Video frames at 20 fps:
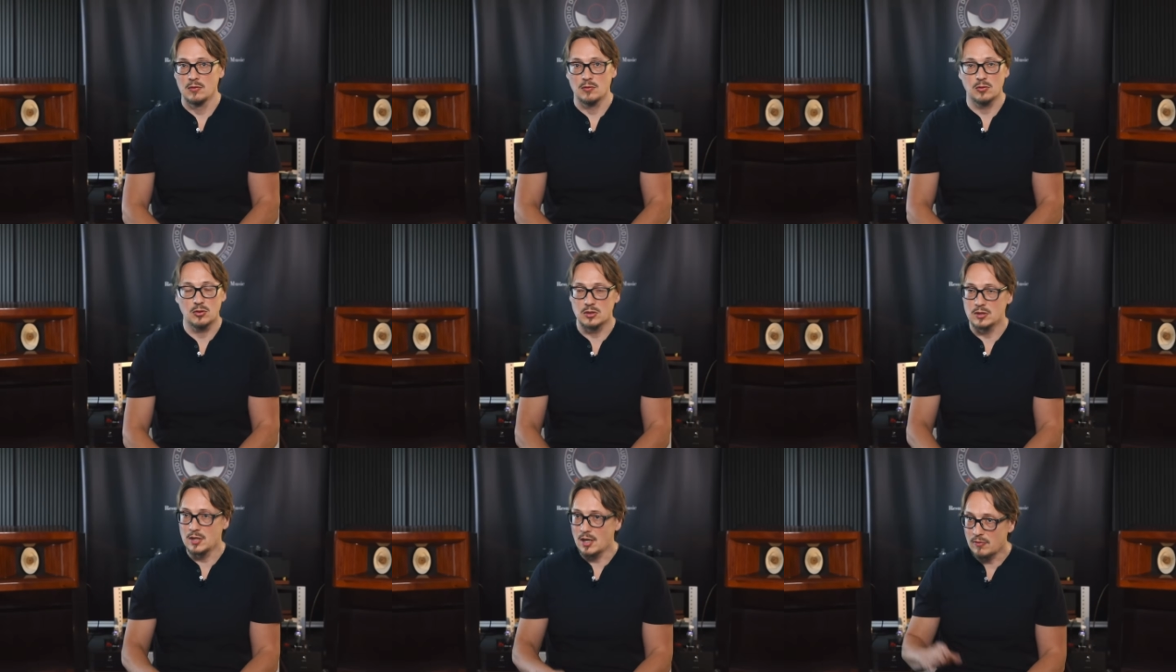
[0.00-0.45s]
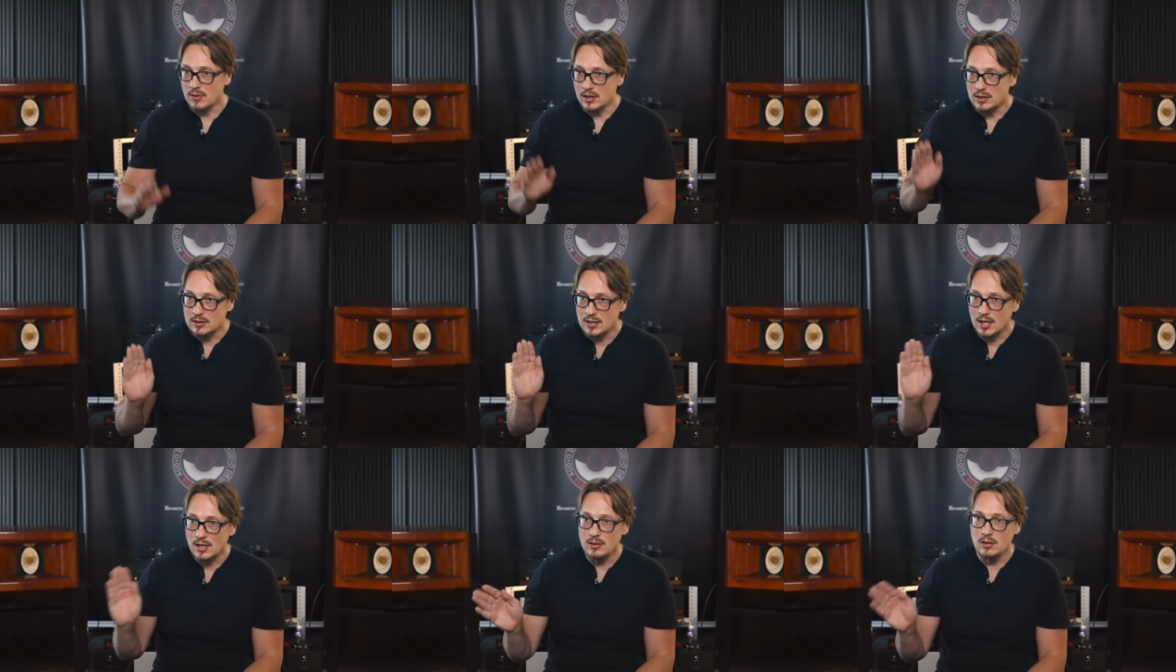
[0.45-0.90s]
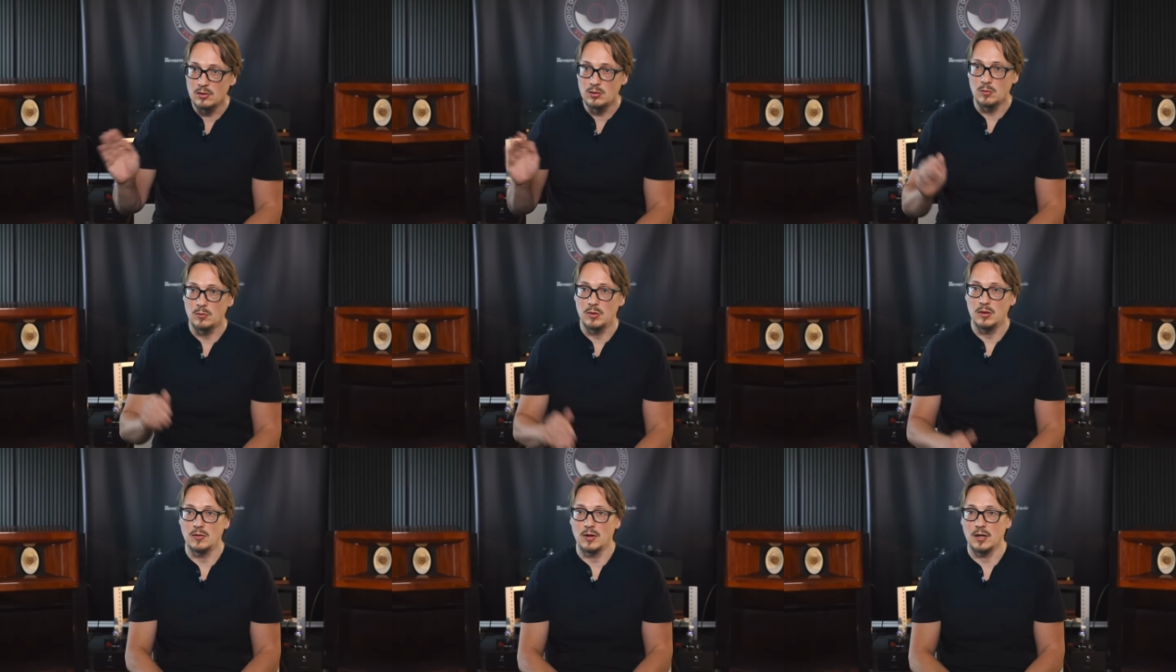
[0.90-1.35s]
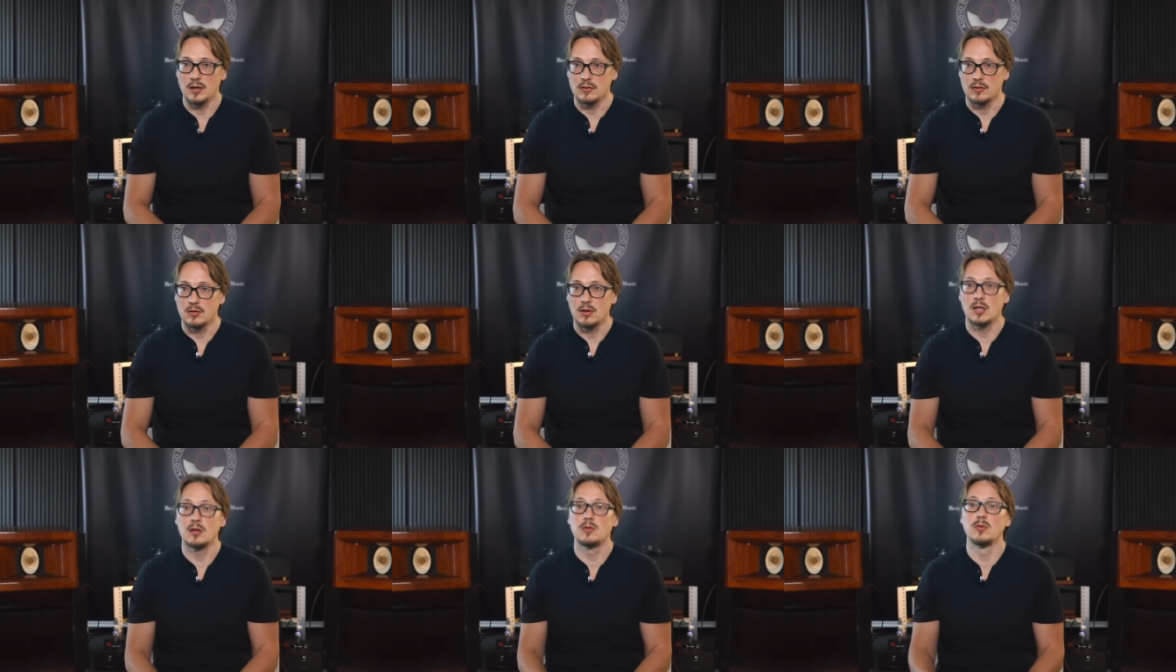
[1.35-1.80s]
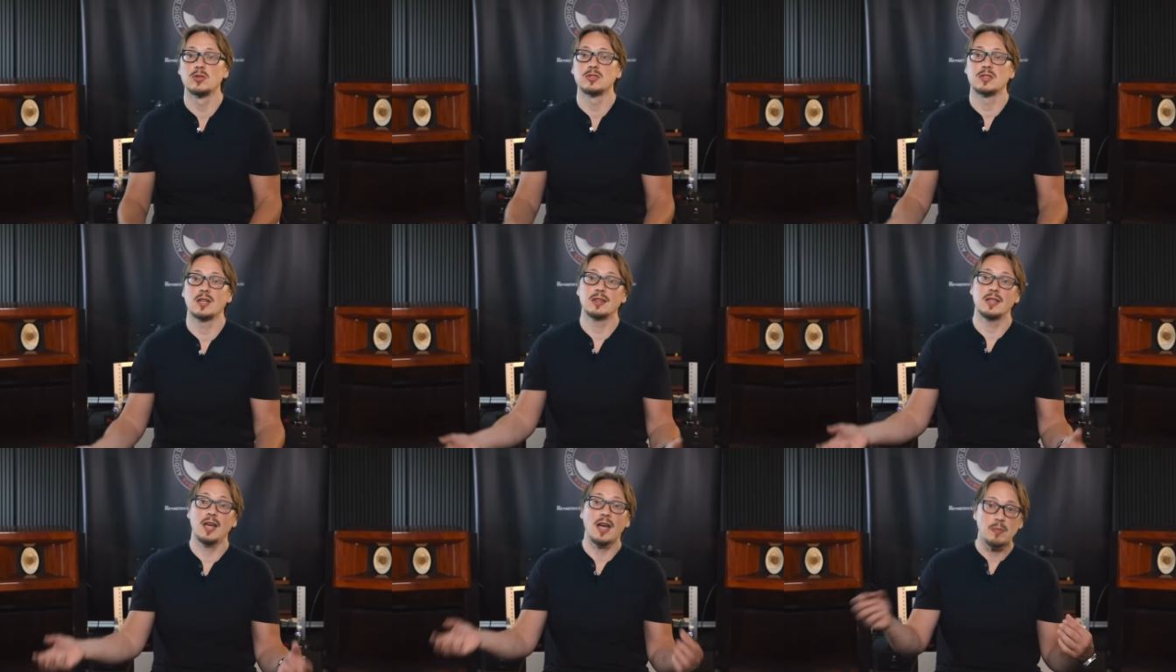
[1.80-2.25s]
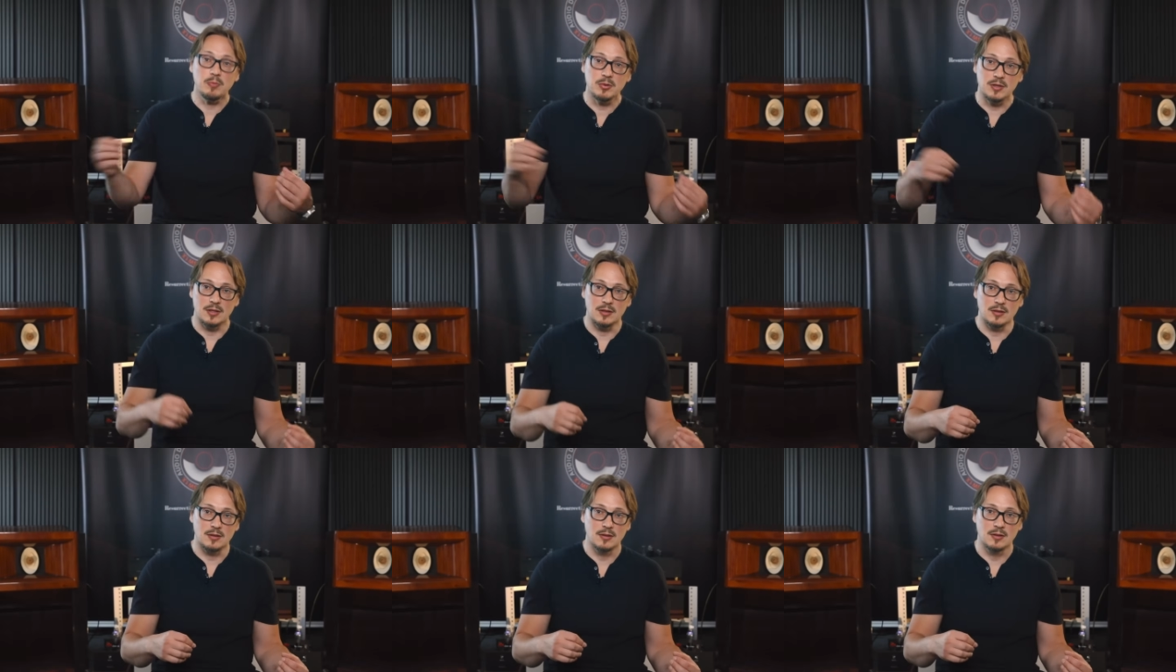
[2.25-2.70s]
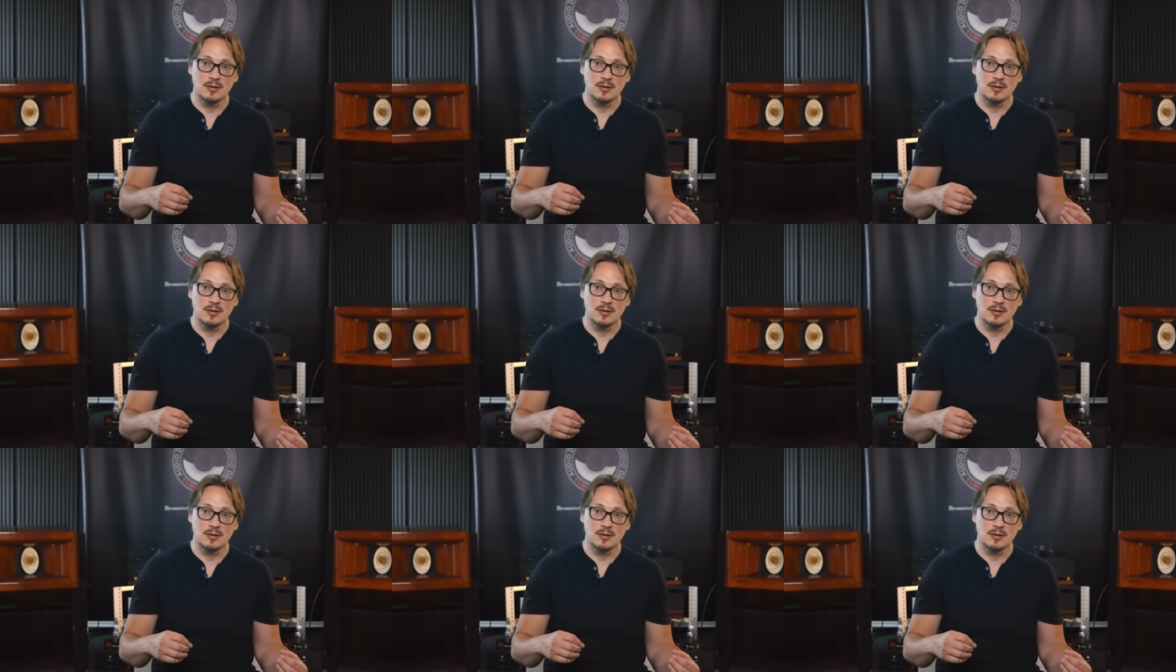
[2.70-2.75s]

was never intended to be one. It was adapted.